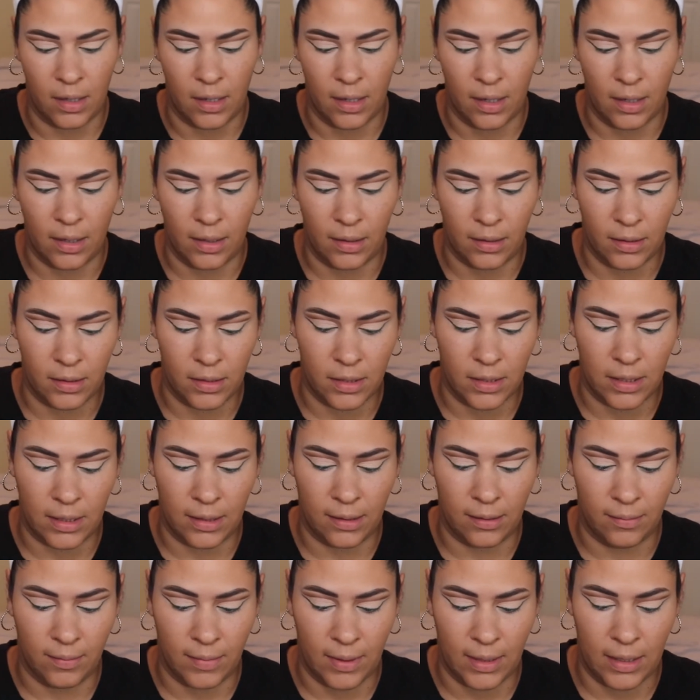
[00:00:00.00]
in the
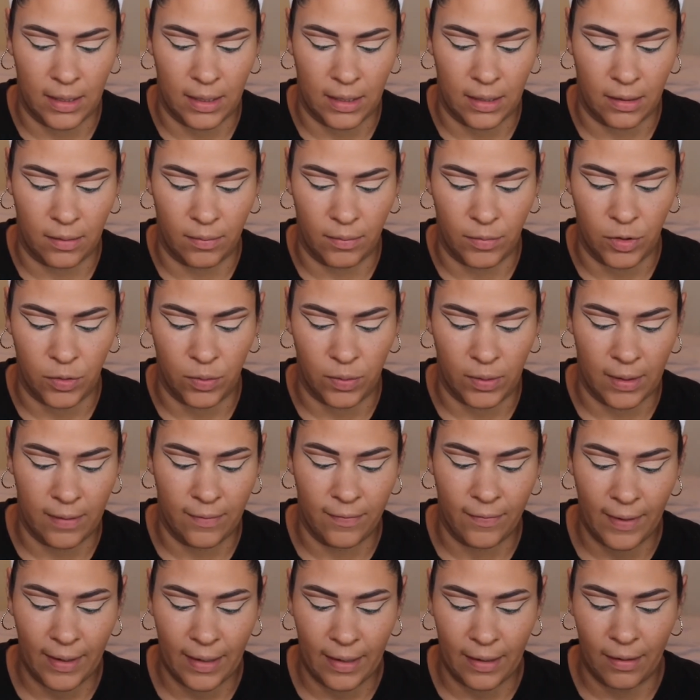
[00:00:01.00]
shade Medium
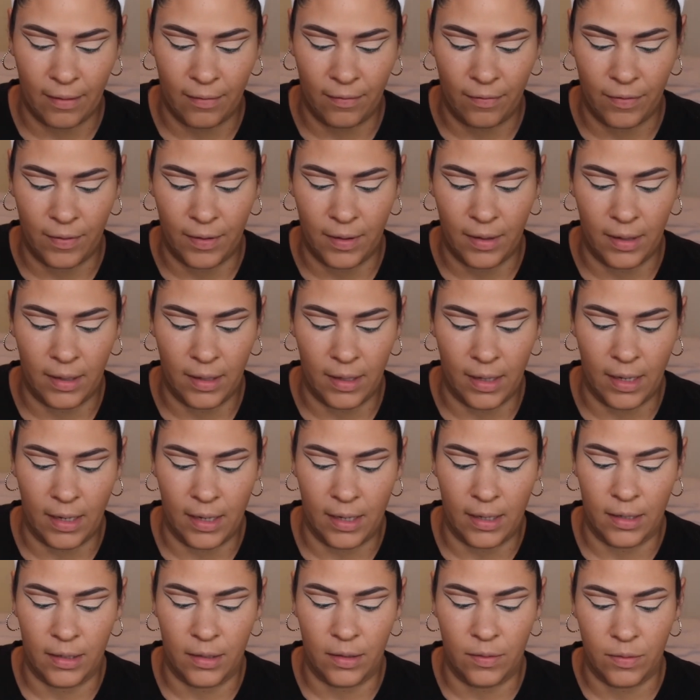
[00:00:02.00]
25,
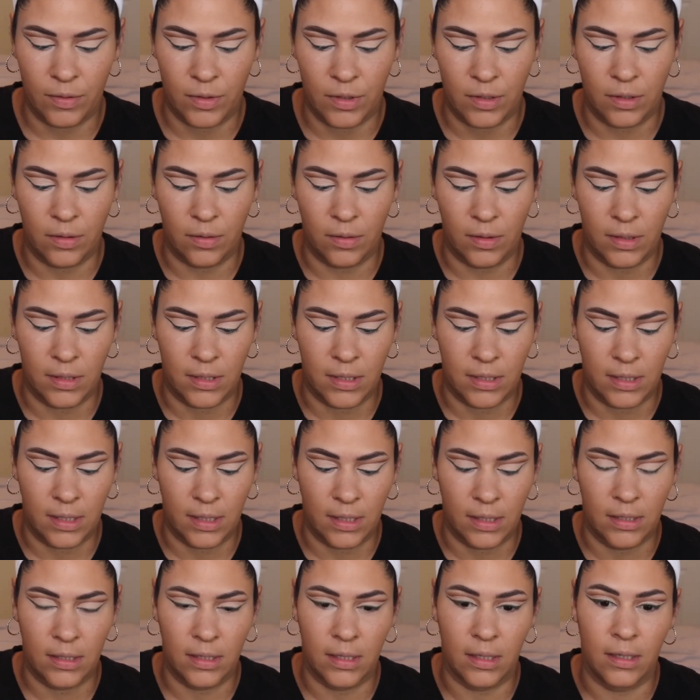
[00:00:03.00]
and we're just going to
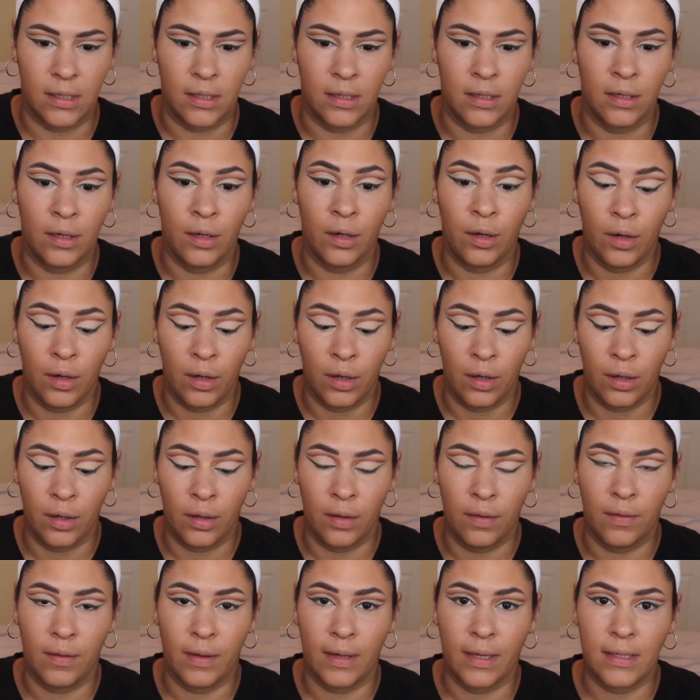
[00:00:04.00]
set
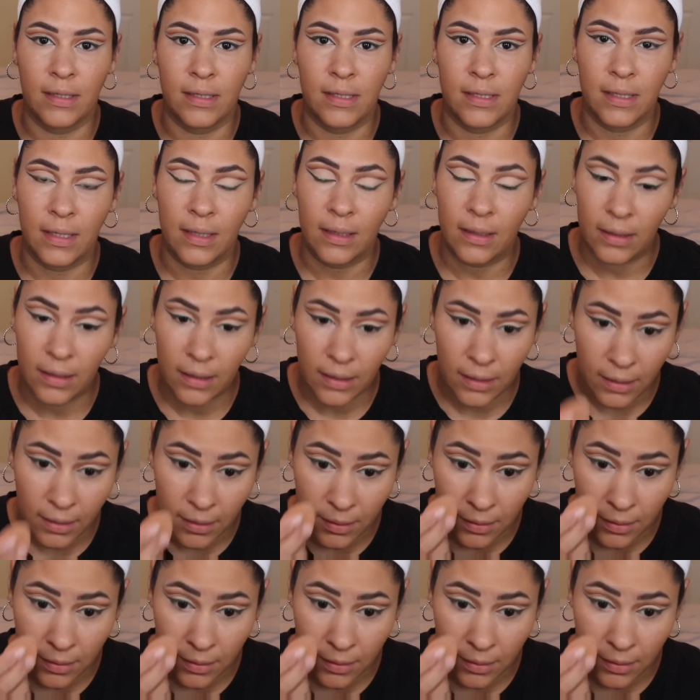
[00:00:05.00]
the concealer.